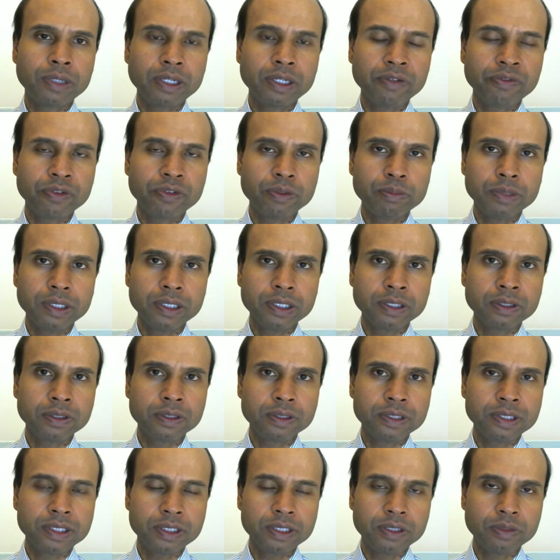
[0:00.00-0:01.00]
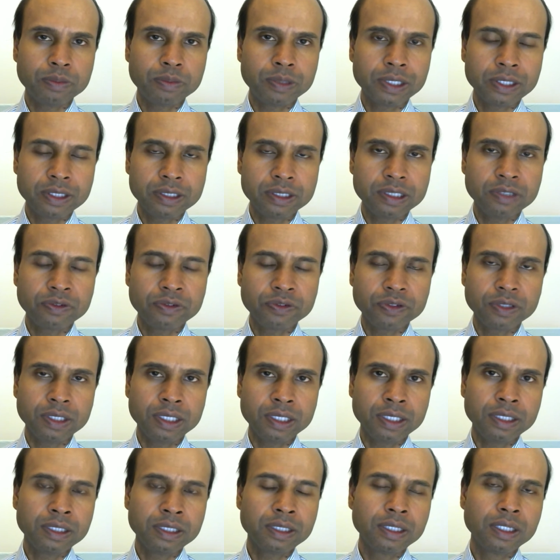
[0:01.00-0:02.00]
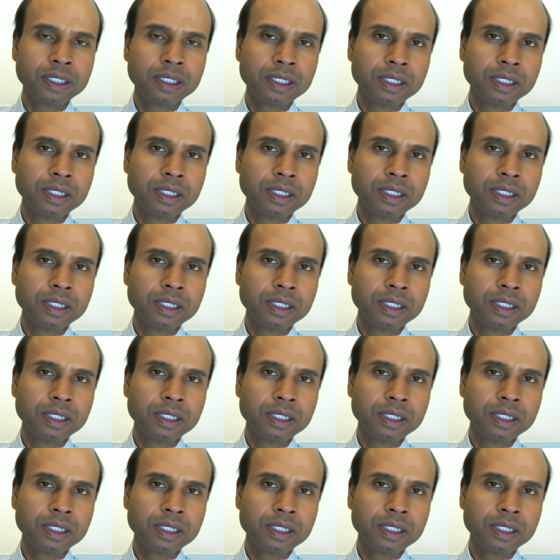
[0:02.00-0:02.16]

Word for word: pray for a miracle to see your brother differently,